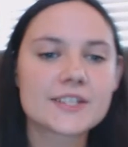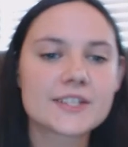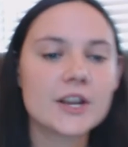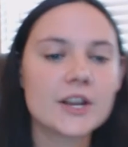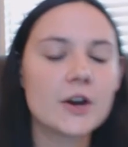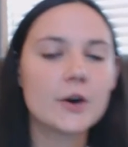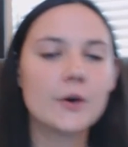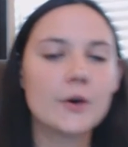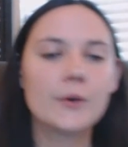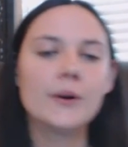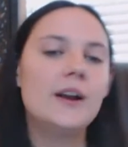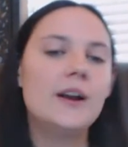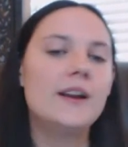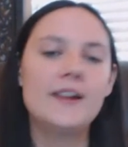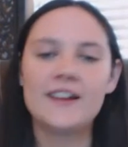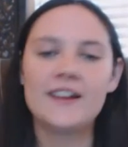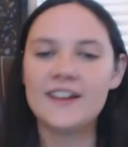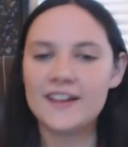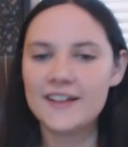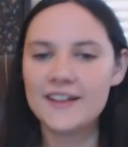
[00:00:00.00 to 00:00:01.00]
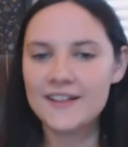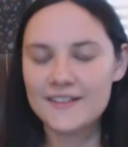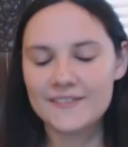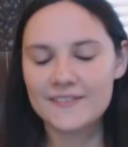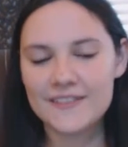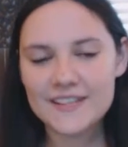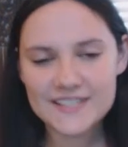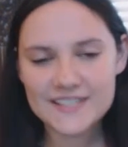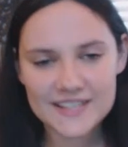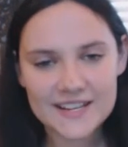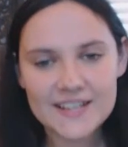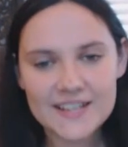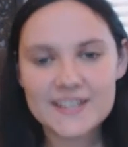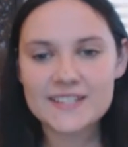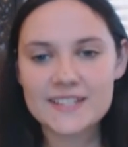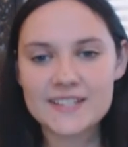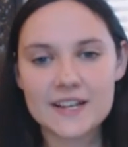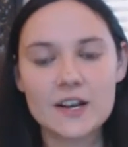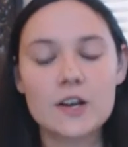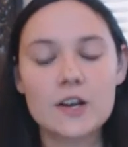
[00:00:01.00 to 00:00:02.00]
So this
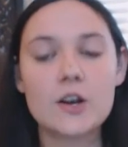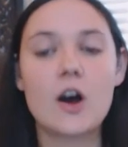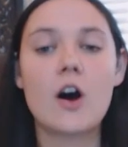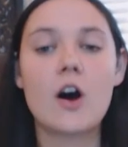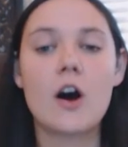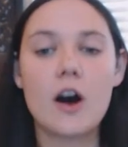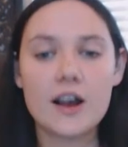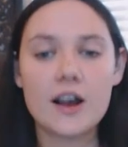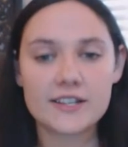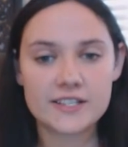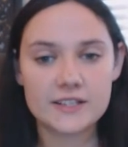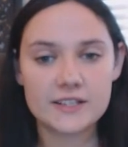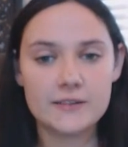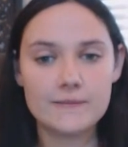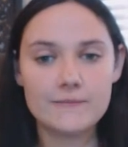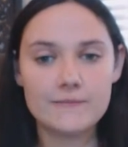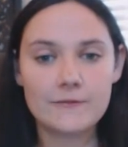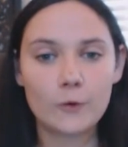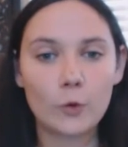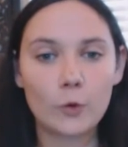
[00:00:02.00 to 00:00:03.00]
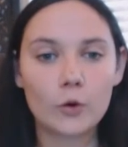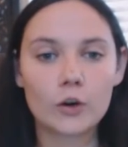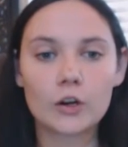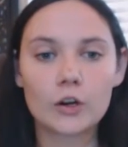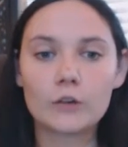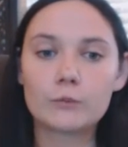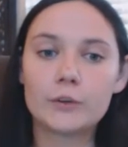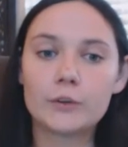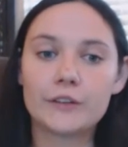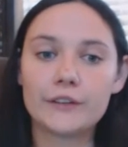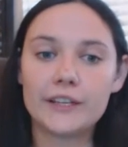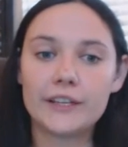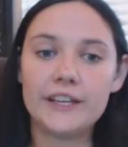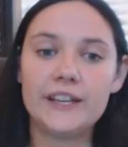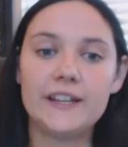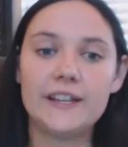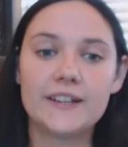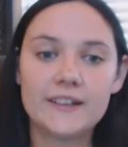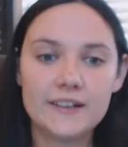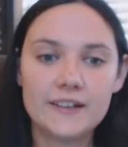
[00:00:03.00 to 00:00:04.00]
is awesome for
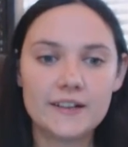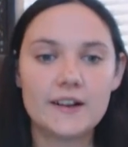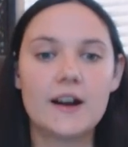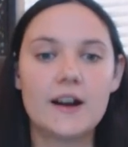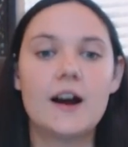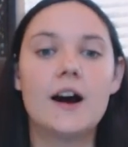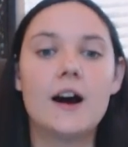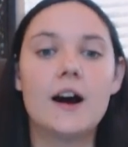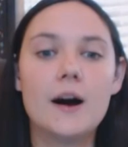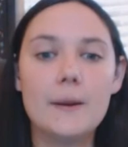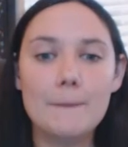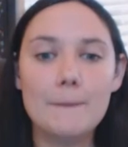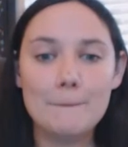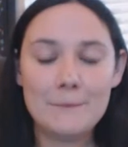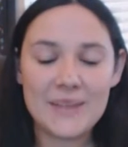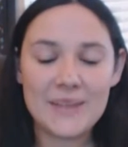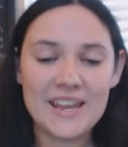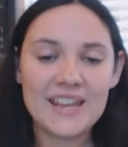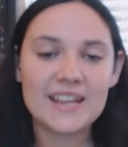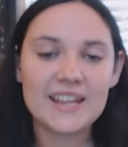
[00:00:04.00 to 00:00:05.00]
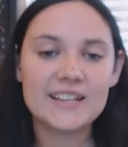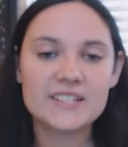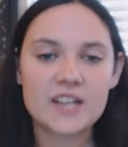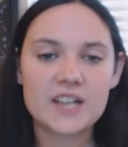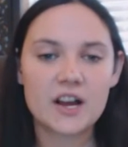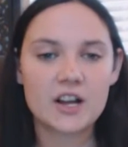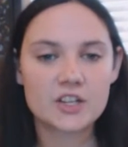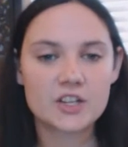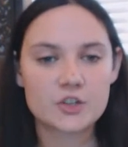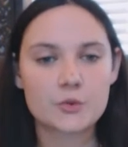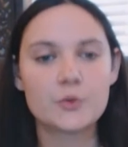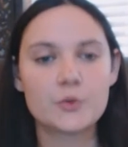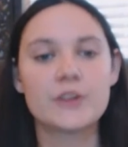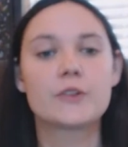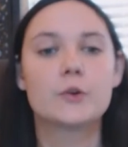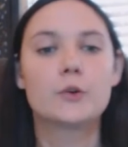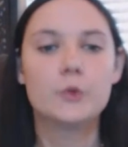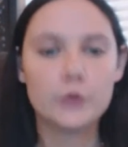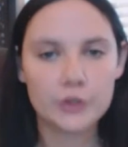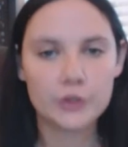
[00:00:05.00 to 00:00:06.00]
really um, being in touch
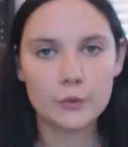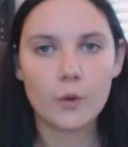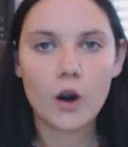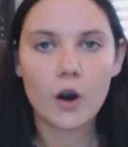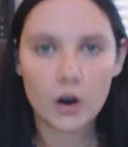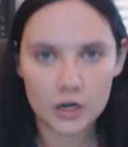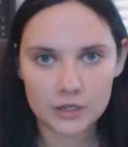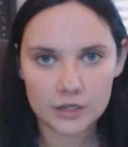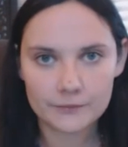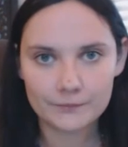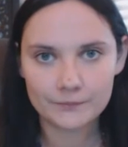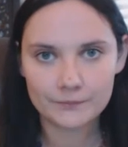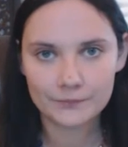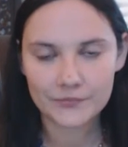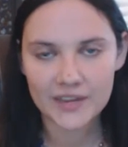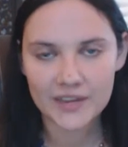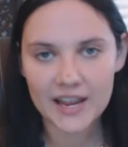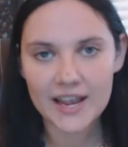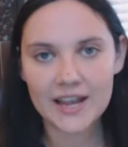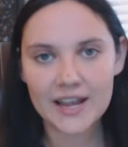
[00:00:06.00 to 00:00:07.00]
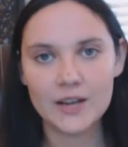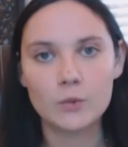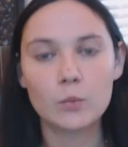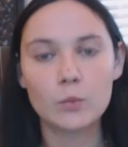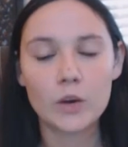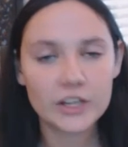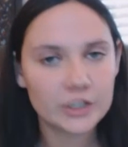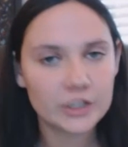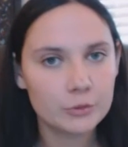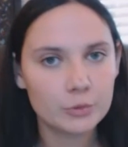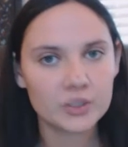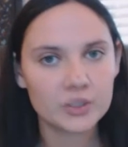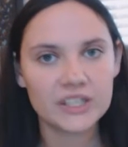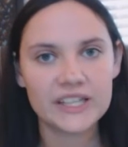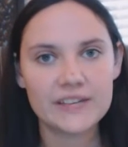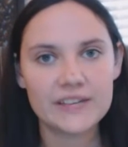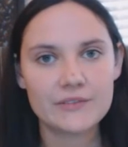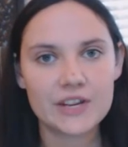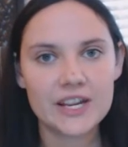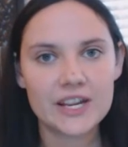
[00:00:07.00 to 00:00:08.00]
with who you are and what you
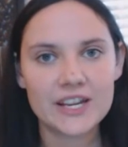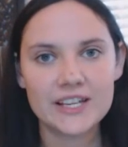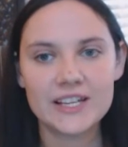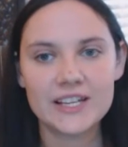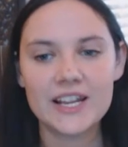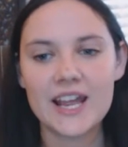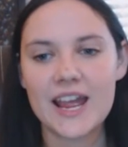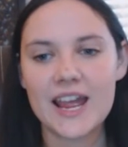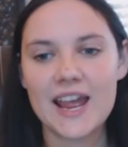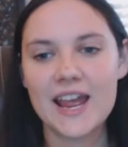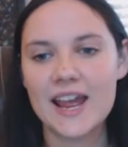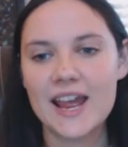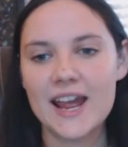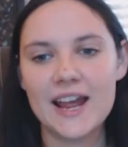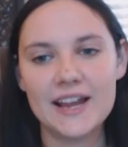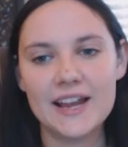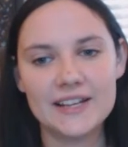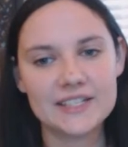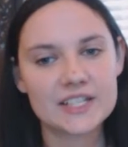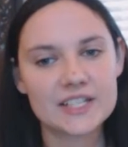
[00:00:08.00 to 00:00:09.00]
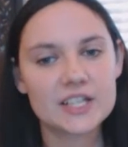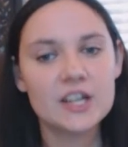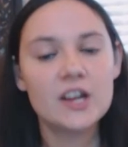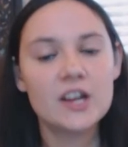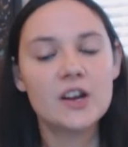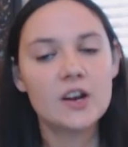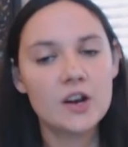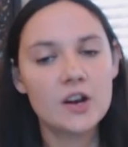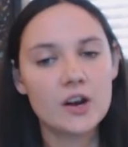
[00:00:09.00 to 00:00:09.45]
believe in and